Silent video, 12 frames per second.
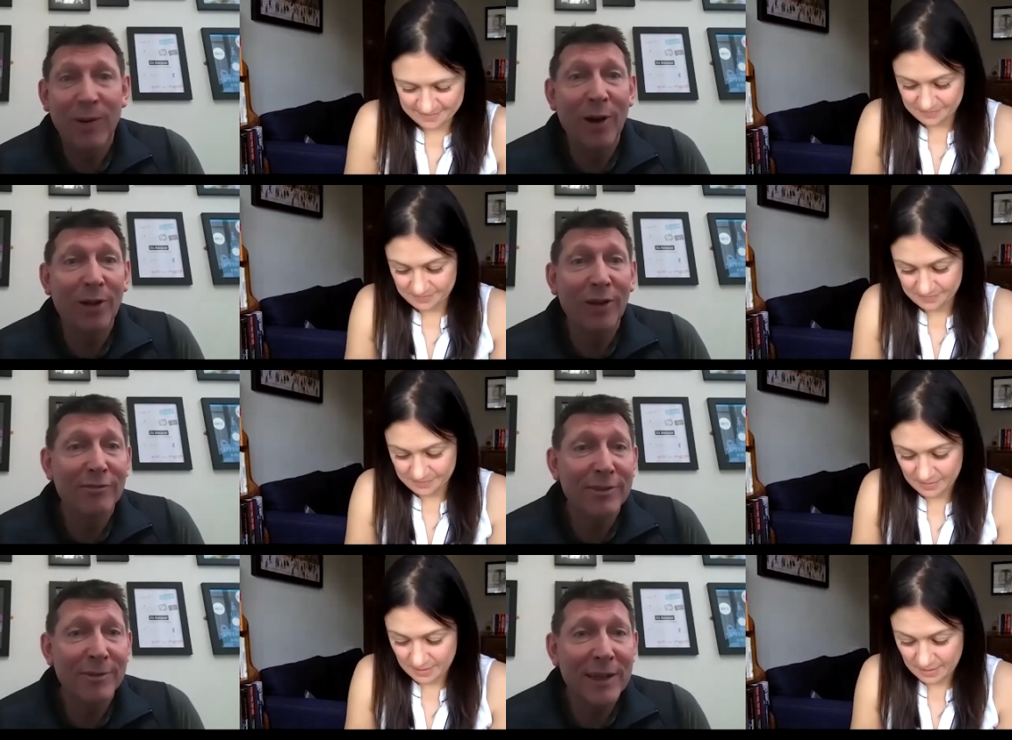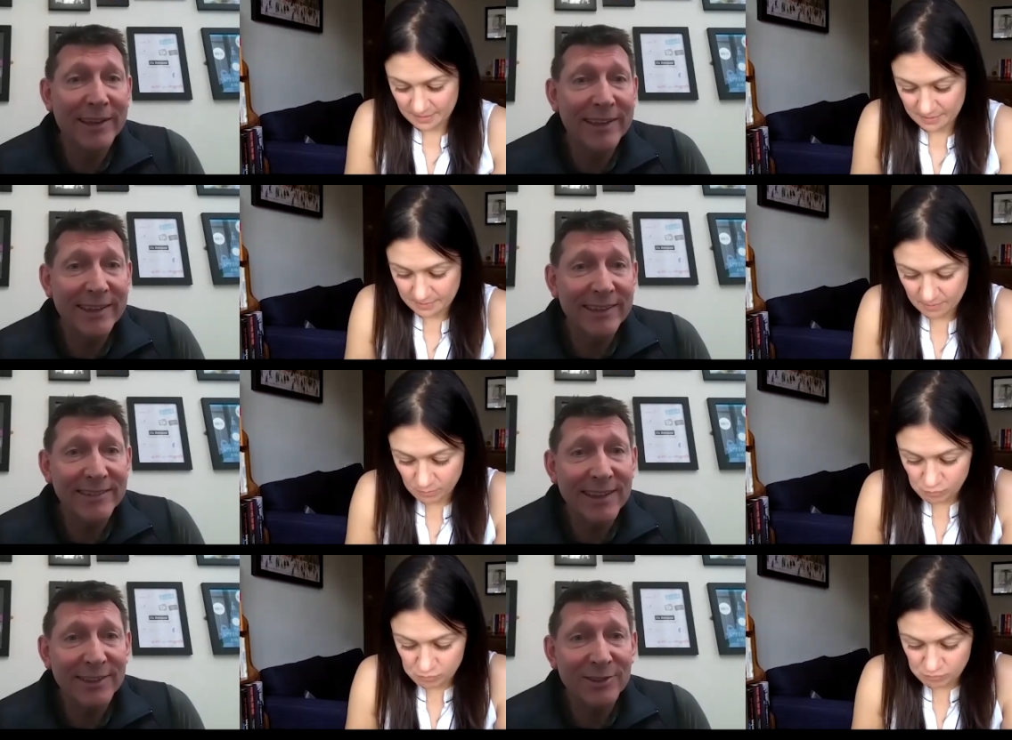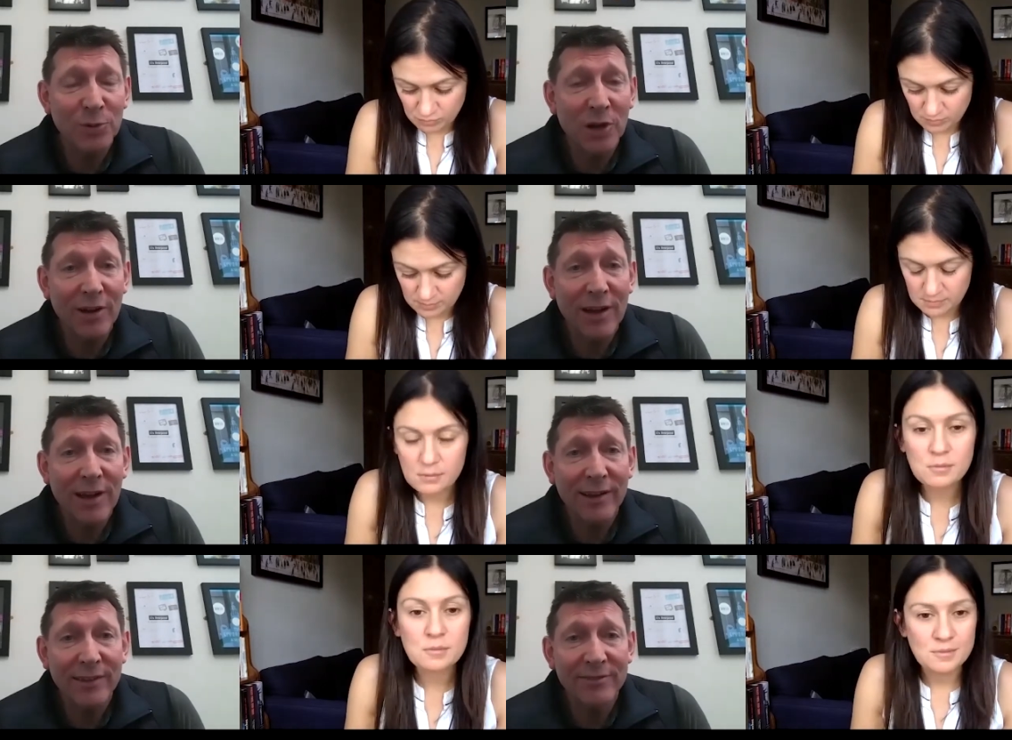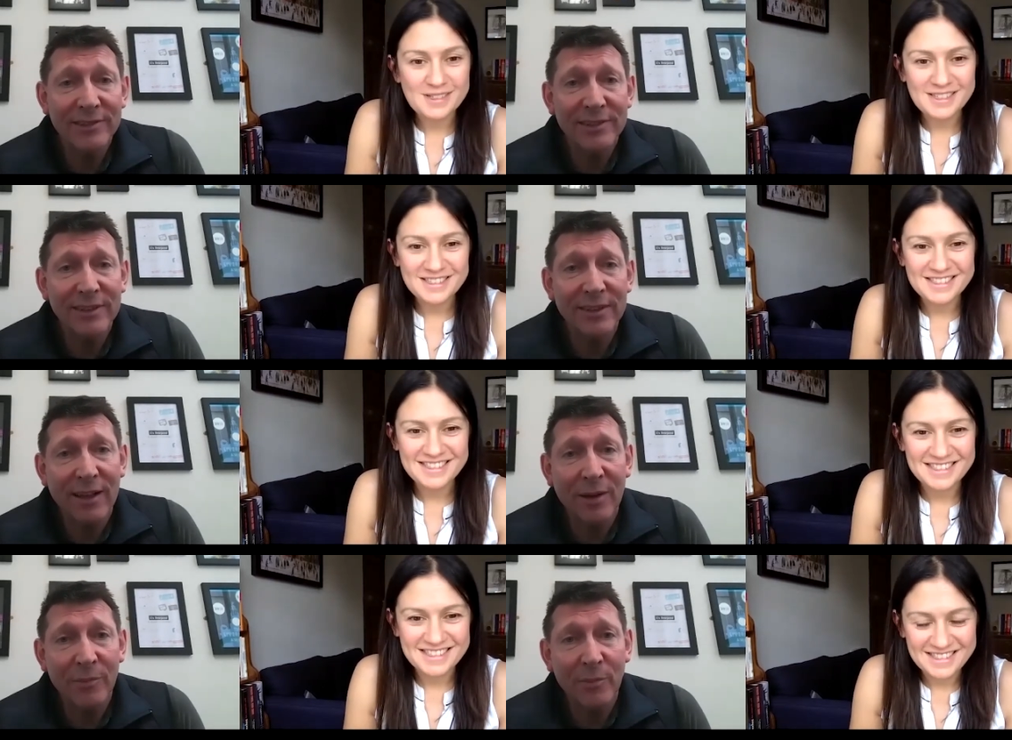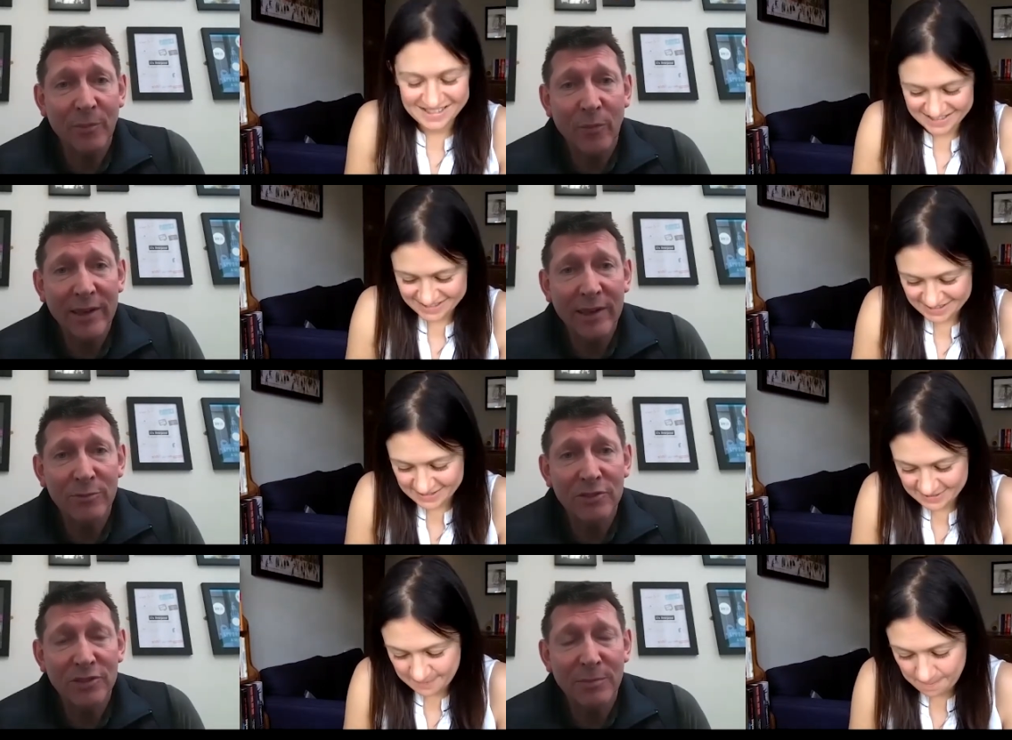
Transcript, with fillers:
Speaker 1: Holland for many years. That's where I lived. And, and Wigan was a